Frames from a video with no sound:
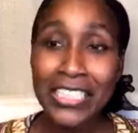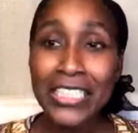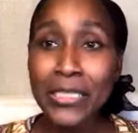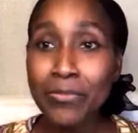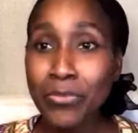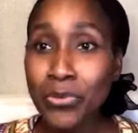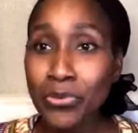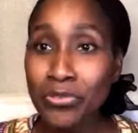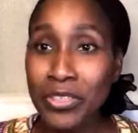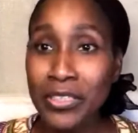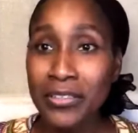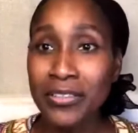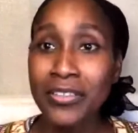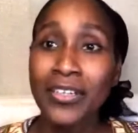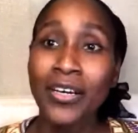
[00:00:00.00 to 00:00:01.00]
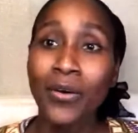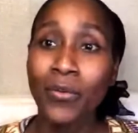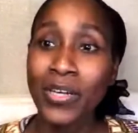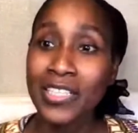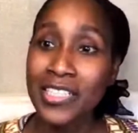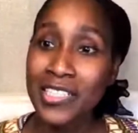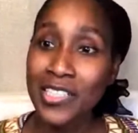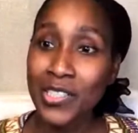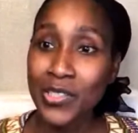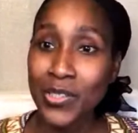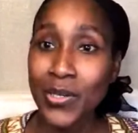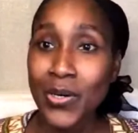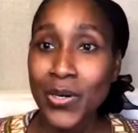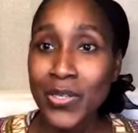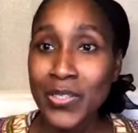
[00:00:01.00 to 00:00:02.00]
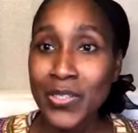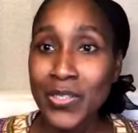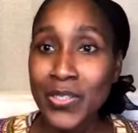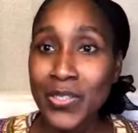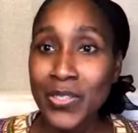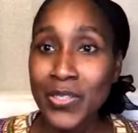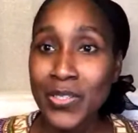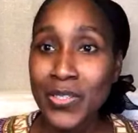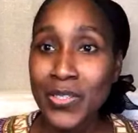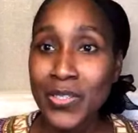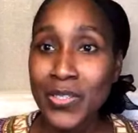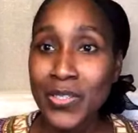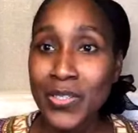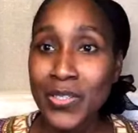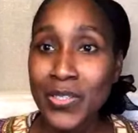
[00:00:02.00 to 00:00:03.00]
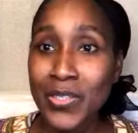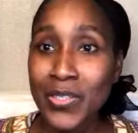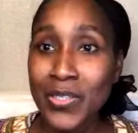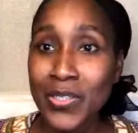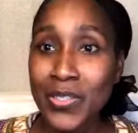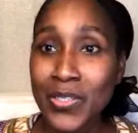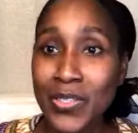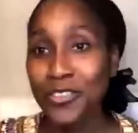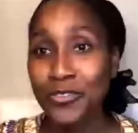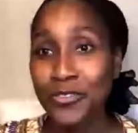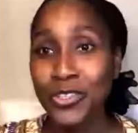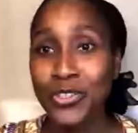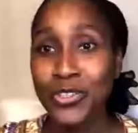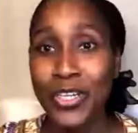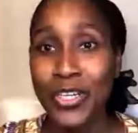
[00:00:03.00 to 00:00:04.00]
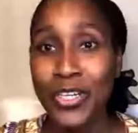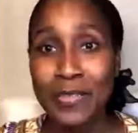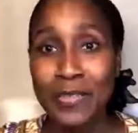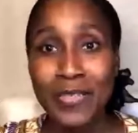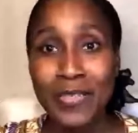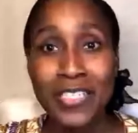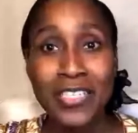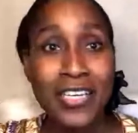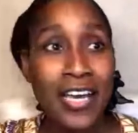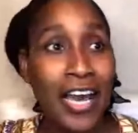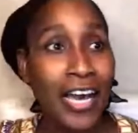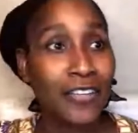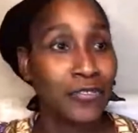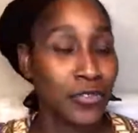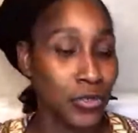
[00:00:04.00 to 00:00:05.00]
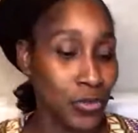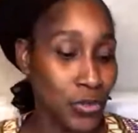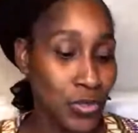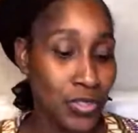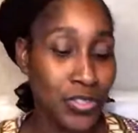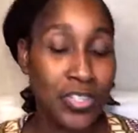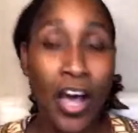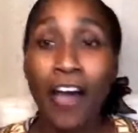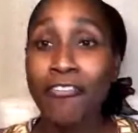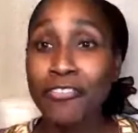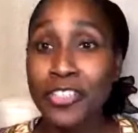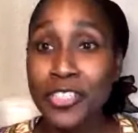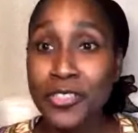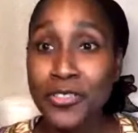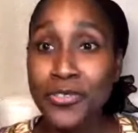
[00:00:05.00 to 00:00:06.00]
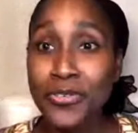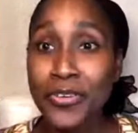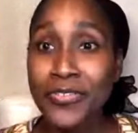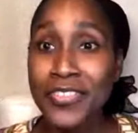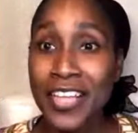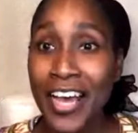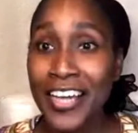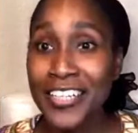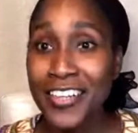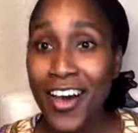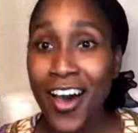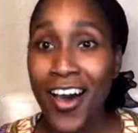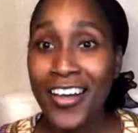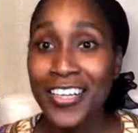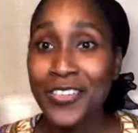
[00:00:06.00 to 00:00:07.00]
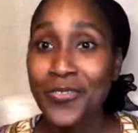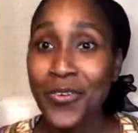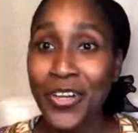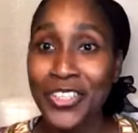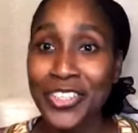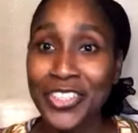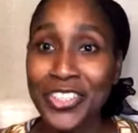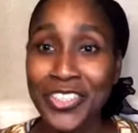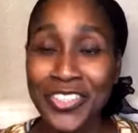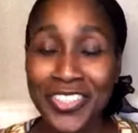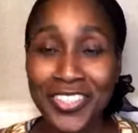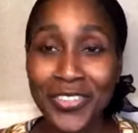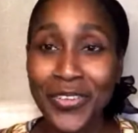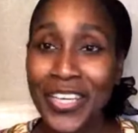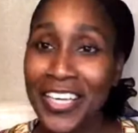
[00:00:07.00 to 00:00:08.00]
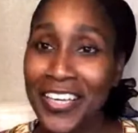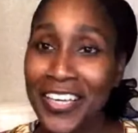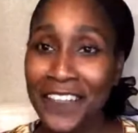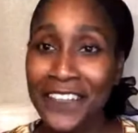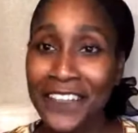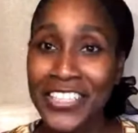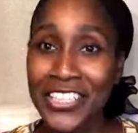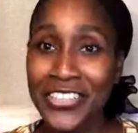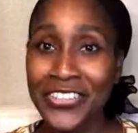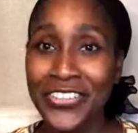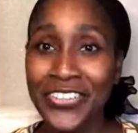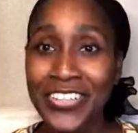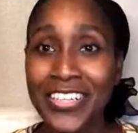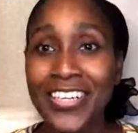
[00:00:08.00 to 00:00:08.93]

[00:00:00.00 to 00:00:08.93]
Keep moving. Wellness is yours. Peace, ladies. Thank you for joining me. And for those sovereigns who have signed on and watched this quick video,